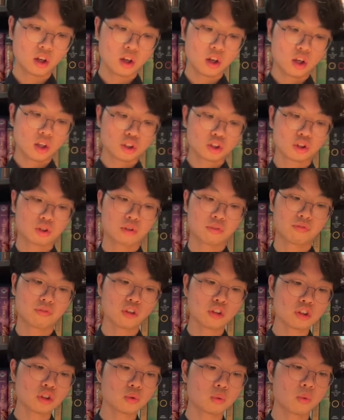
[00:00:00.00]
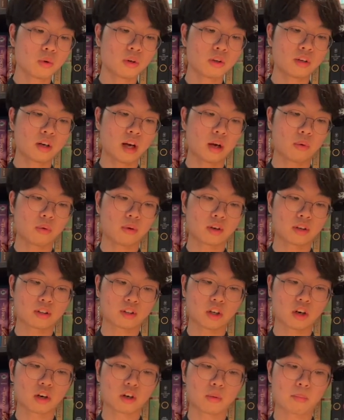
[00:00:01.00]
So the first one I want to
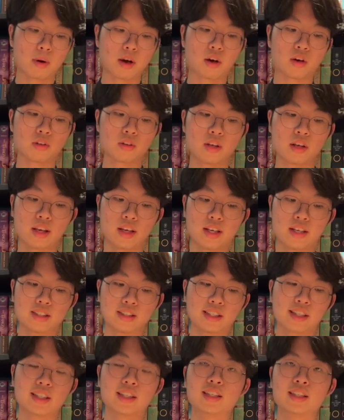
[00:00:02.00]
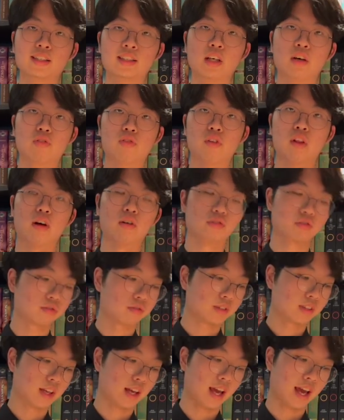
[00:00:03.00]
talk about is self love,
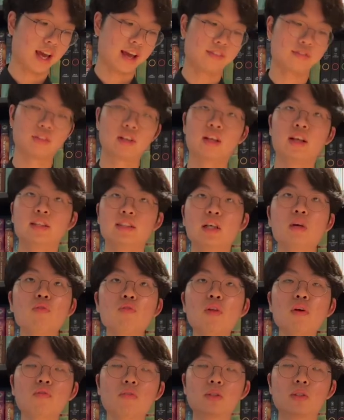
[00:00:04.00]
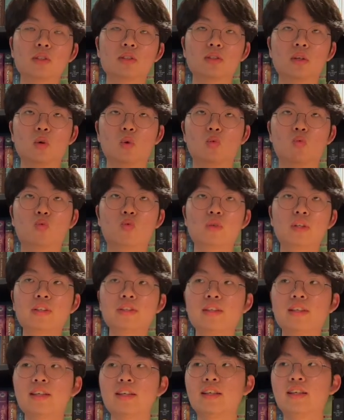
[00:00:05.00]
and self love is a
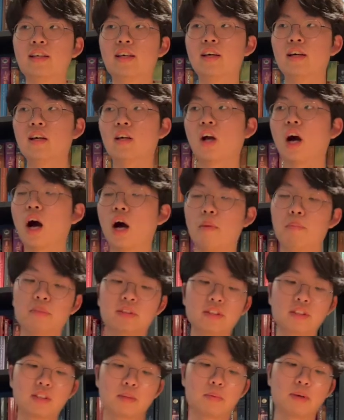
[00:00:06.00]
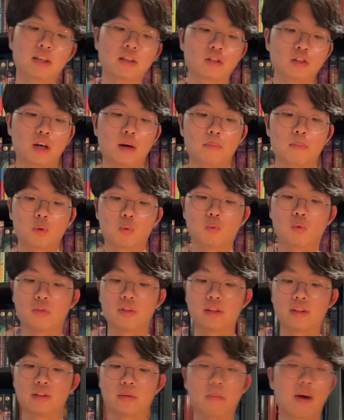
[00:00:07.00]
really commonly debated topic
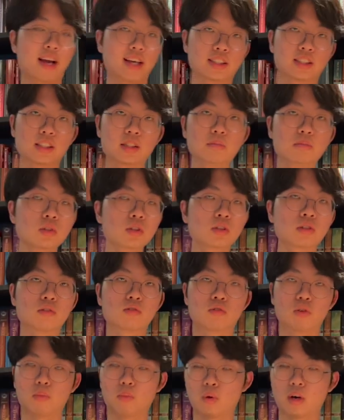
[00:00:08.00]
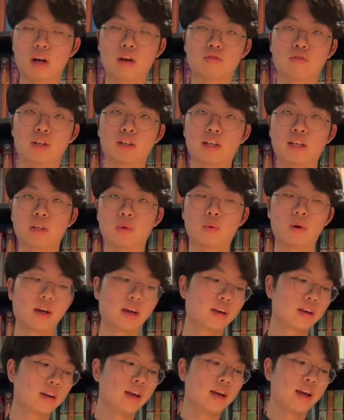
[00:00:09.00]
within the maxims, from what I've read anyway.
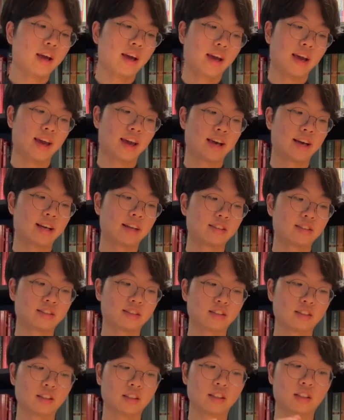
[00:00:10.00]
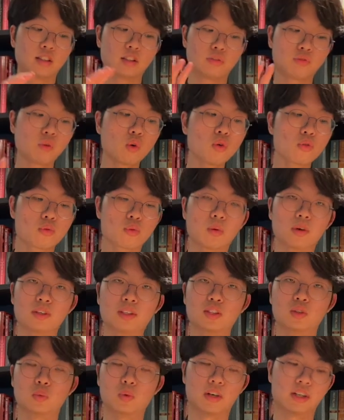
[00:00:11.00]
And uh, the fourth one
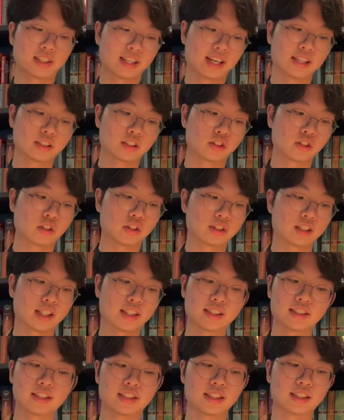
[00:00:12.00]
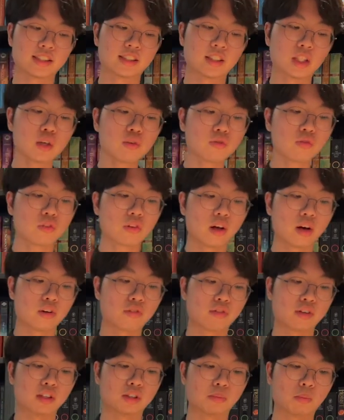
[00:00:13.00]
is where it kind of starts. And it says, Self love
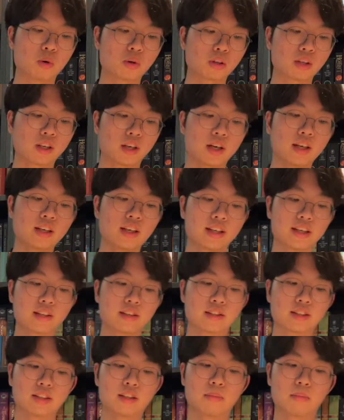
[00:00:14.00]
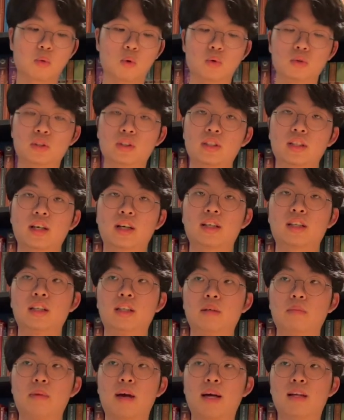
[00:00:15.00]
is more cunning than the most
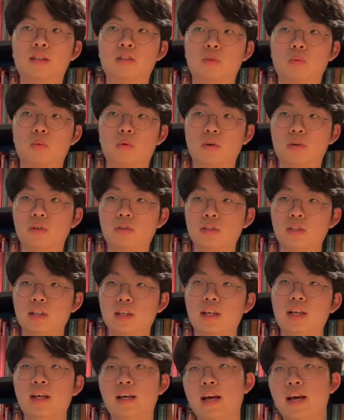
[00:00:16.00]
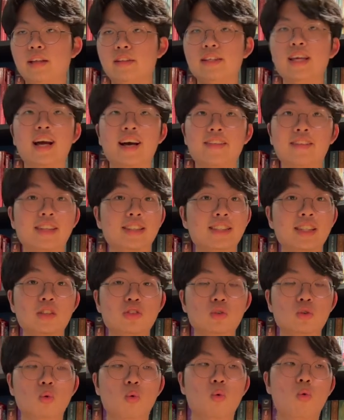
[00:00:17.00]
cunning man in the world. And yeah, that sounds
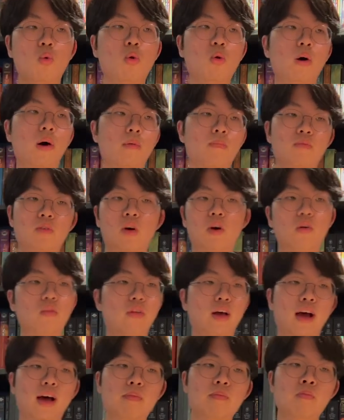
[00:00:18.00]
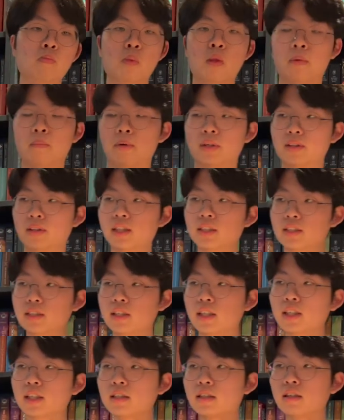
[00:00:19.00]
cool and all that, but let's
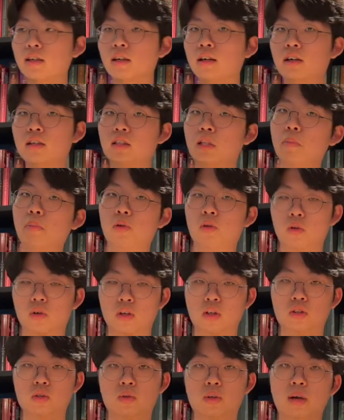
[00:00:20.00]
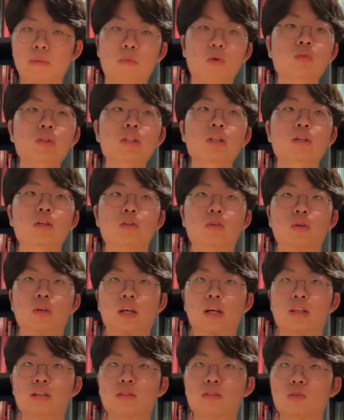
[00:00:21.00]
take a deeper look into it. I'm only gonna look
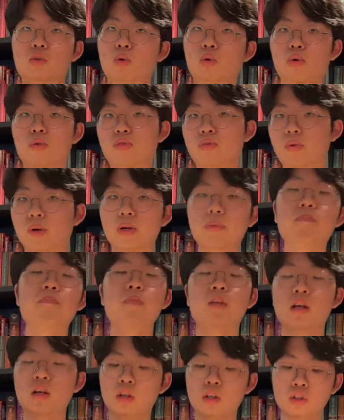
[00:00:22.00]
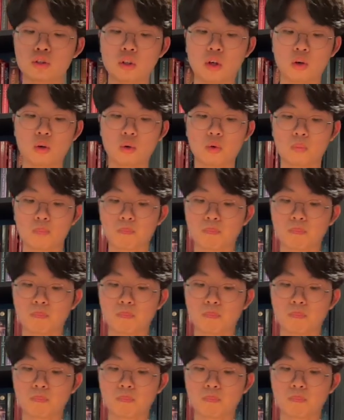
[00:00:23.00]
at two or three. So,